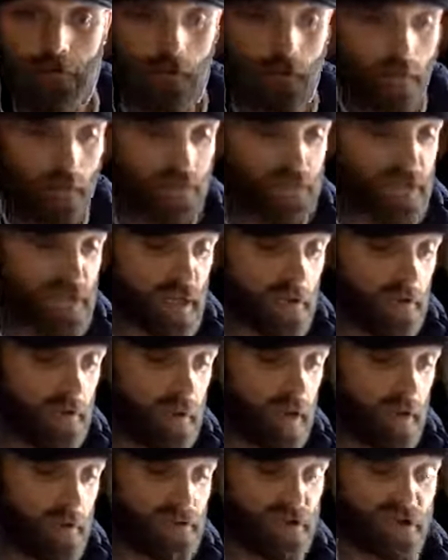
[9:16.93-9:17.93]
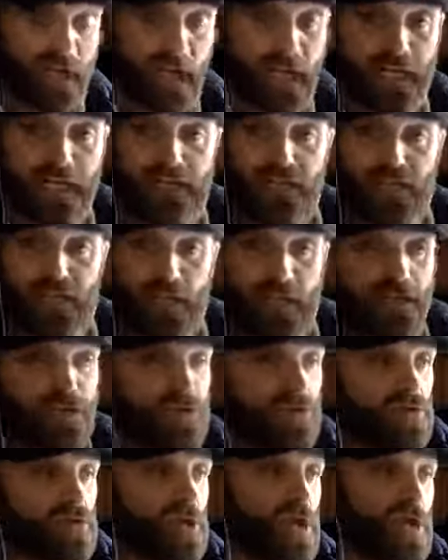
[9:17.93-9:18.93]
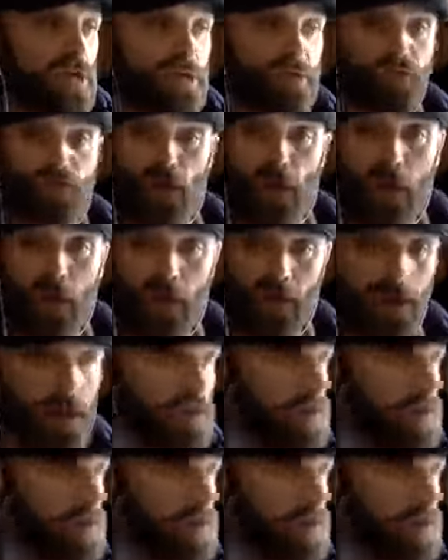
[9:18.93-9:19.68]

Oh, uh, Sally said, so Johnny's wrong,